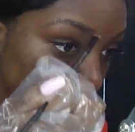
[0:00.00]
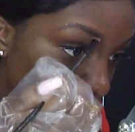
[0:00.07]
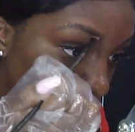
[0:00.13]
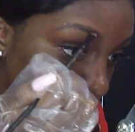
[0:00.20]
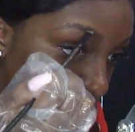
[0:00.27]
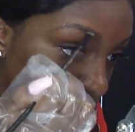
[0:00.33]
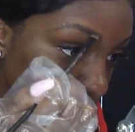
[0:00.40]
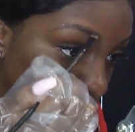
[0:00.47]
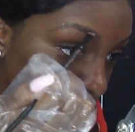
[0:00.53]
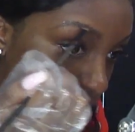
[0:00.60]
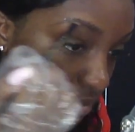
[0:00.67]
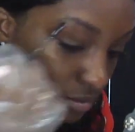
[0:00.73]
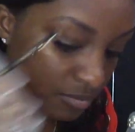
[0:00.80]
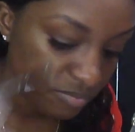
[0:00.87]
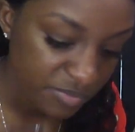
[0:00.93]
On the
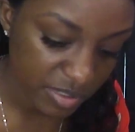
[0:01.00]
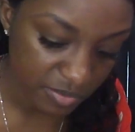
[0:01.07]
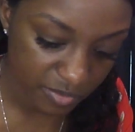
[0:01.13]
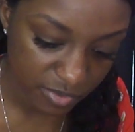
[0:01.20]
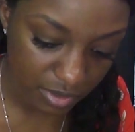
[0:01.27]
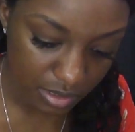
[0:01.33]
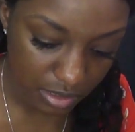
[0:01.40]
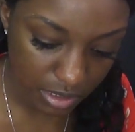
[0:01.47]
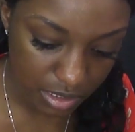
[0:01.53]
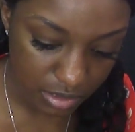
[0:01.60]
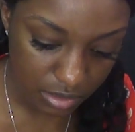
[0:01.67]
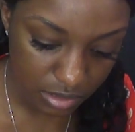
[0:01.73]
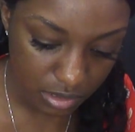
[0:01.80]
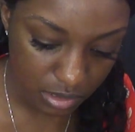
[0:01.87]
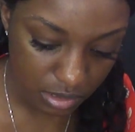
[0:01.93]
front a bit more
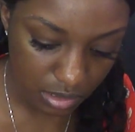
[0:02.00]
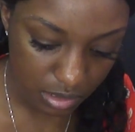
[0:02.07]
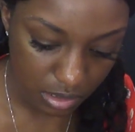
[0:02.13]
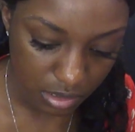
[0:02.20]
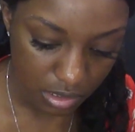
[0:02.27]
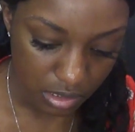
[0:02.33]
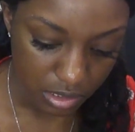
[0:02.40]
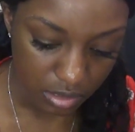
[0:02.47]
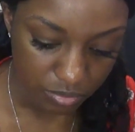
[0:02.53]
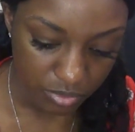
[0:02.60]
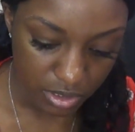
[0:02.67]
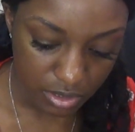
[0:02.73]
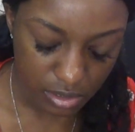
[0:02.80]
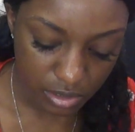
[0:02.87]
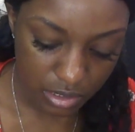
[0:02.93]
lightly
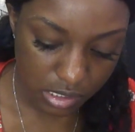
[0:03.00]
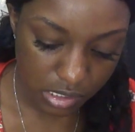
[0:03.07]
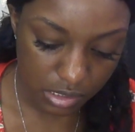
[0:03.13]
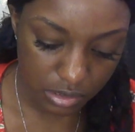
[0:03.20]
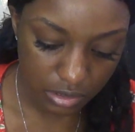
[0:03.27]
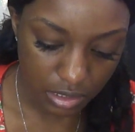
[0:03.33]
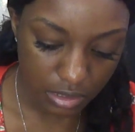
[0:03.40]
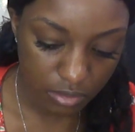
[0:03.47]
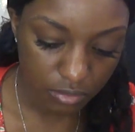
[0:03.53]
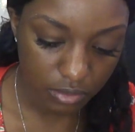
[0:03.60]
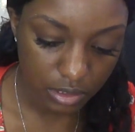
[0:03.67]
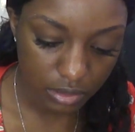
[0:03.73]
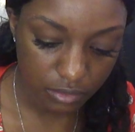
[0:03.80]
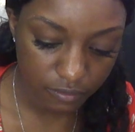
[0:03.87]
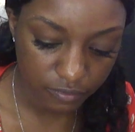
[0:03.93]
because I don't
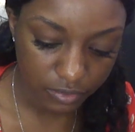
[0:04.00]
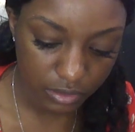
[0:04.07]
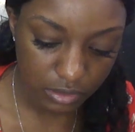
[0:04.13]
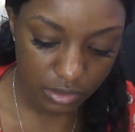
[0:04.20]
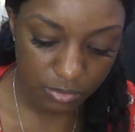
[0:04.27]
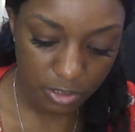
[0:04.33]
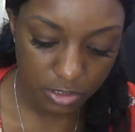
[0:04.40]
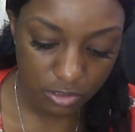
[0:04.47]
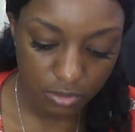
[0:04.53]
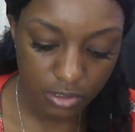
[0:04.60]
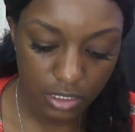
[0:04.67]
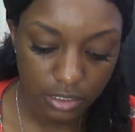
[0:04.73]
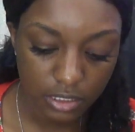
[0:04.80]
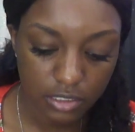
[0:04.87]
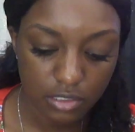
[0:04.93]
like the front to be too
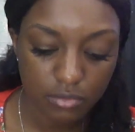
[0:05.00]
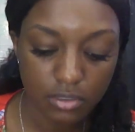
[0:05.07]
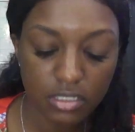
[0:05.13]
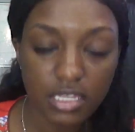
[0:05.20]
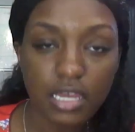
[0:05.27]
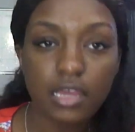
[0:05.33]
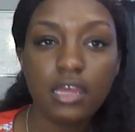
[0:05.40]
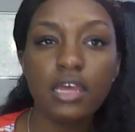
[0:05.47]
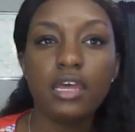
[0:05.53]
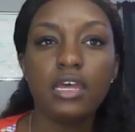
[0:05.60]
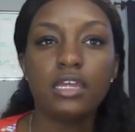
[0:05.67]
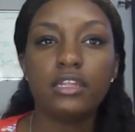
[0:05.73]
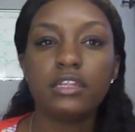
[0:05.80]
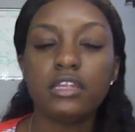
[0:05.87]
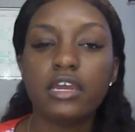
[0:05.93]
dark. Like, you want that
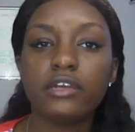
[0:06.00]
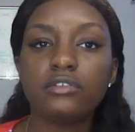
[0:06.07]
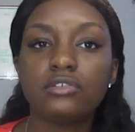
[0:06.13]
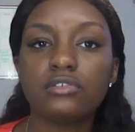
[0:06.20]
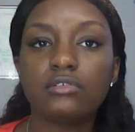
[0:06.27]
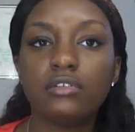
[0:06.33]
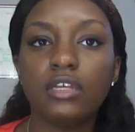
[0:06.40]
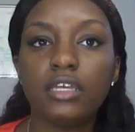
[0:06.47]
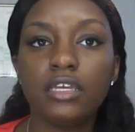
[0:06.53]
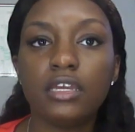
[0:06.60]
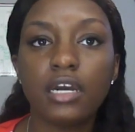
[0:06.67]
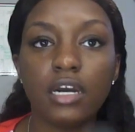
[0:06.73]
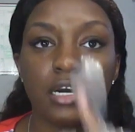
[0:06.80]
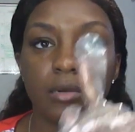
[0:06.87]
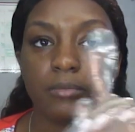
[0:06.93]
natural like
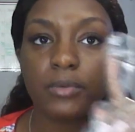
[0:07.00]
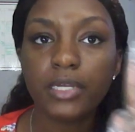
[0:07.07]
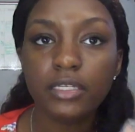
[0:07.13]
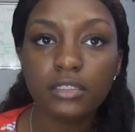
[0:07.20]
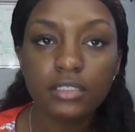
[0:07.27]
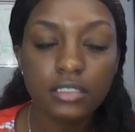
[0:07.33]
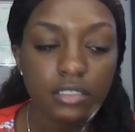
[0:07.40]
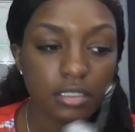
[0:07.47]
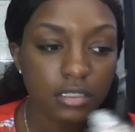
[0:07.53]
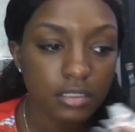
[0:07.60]
ombre look.